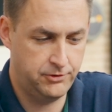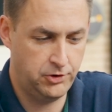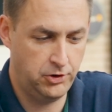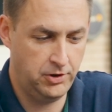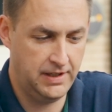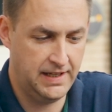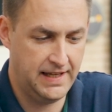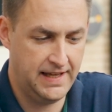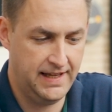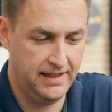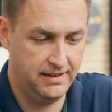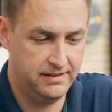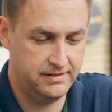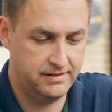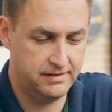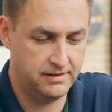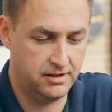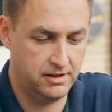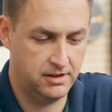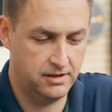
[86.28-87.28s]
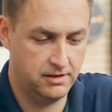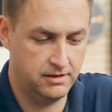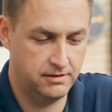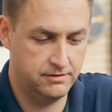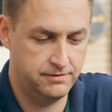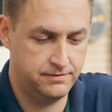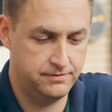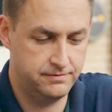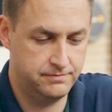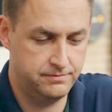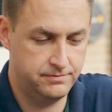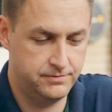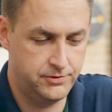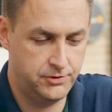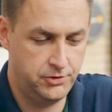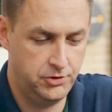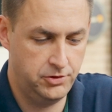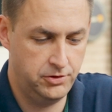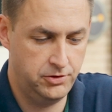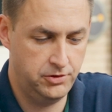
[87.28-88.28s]
2 legs of
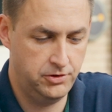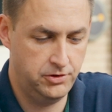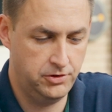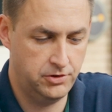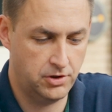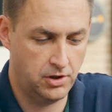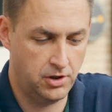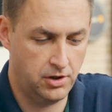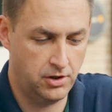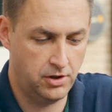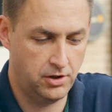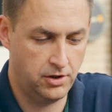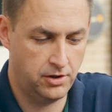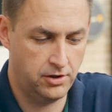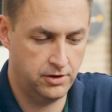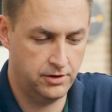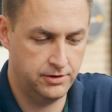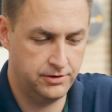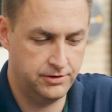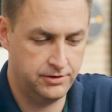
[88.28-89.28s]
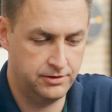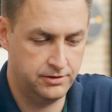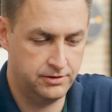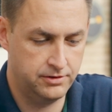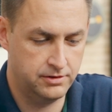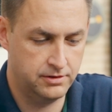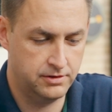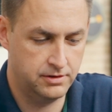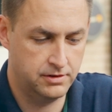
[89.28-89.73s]
2 hours.